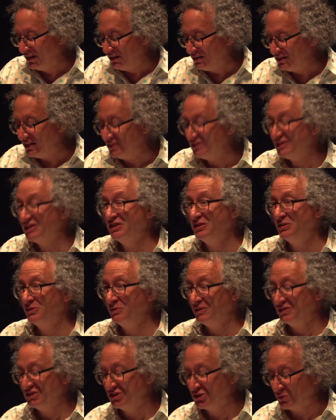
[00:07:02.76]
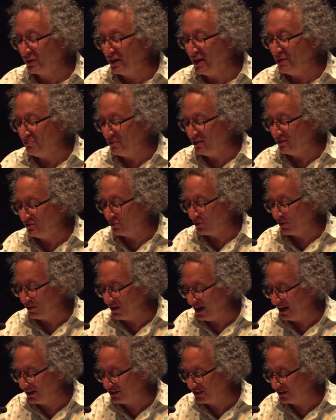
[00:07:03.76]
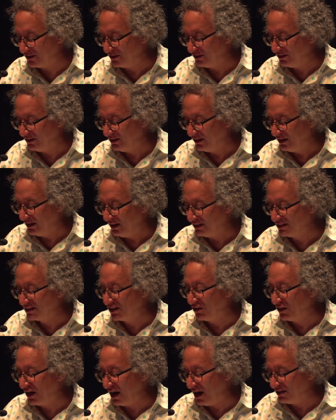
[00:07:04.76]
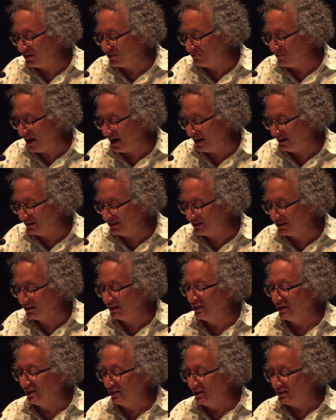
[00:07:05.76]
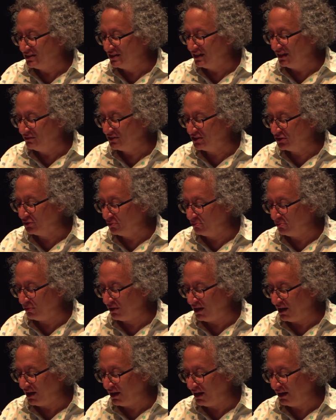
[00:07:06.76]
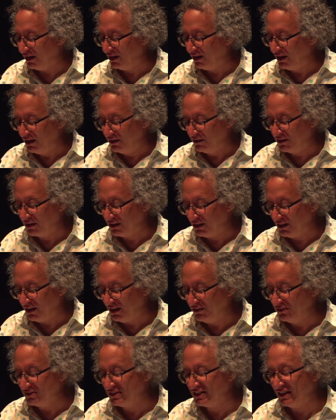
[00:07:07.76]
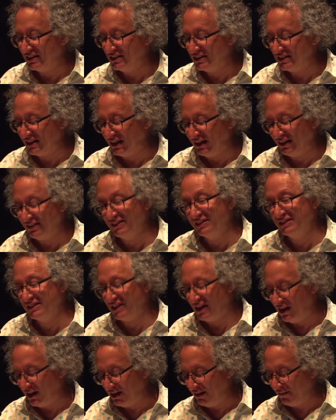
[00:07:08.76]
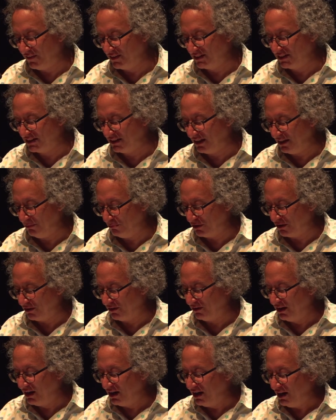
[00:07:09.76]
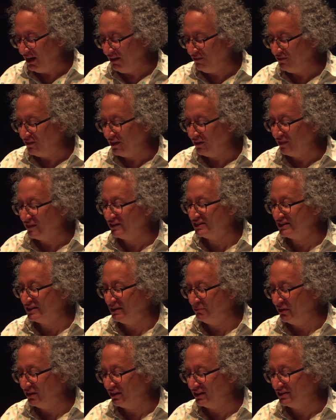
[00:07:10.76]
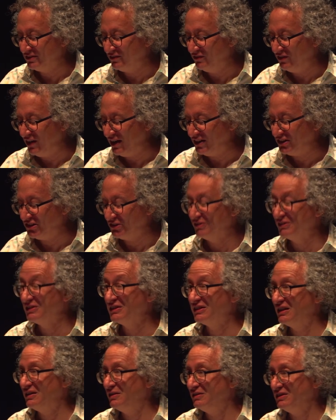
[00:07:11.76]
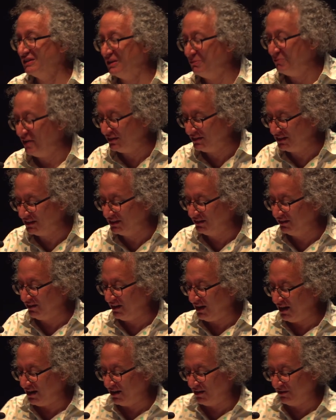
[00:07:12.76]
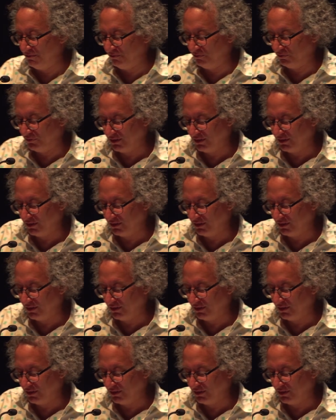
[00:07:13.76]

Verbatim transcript: since to dream before nature, as Gauguin demands, seems to imply the closed and sightless eye of the sleeper, even though the stimulus of nature is somehow still there.